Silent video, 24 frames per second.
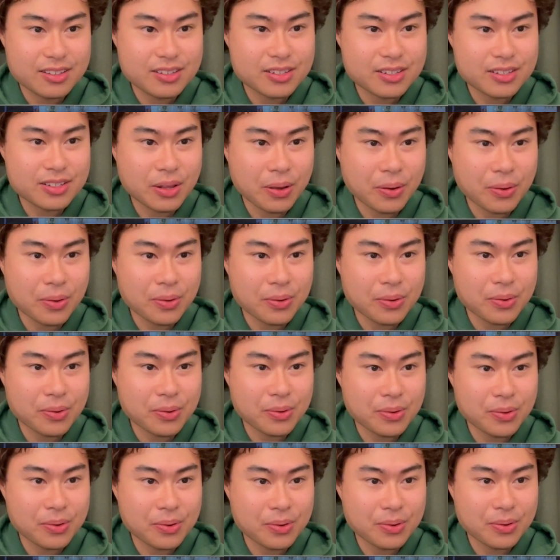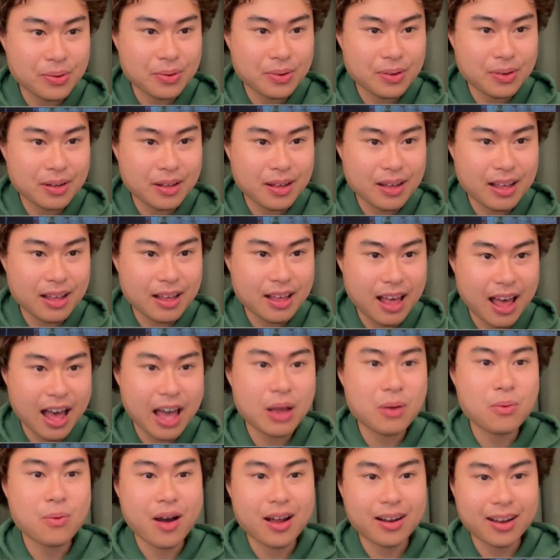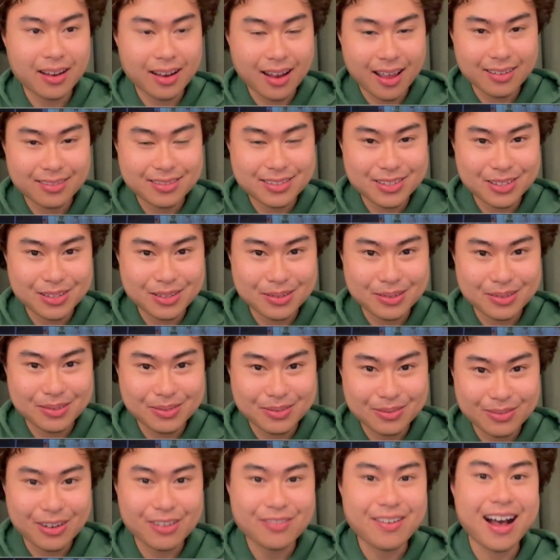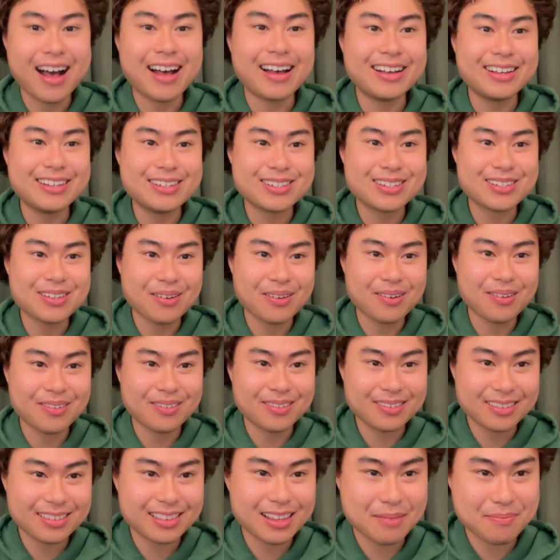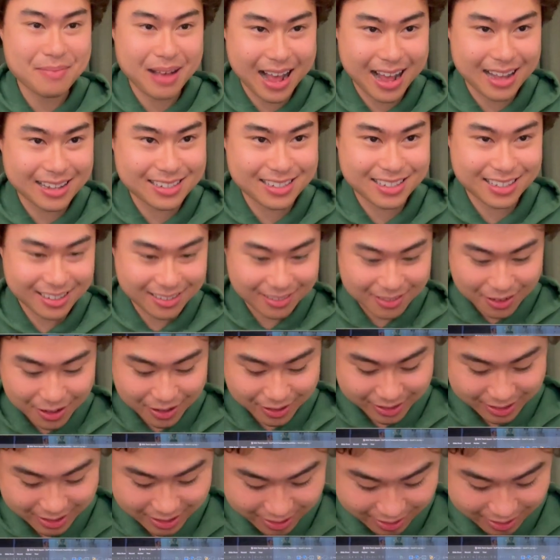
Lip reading: So I wanted it to revise, so the mask looks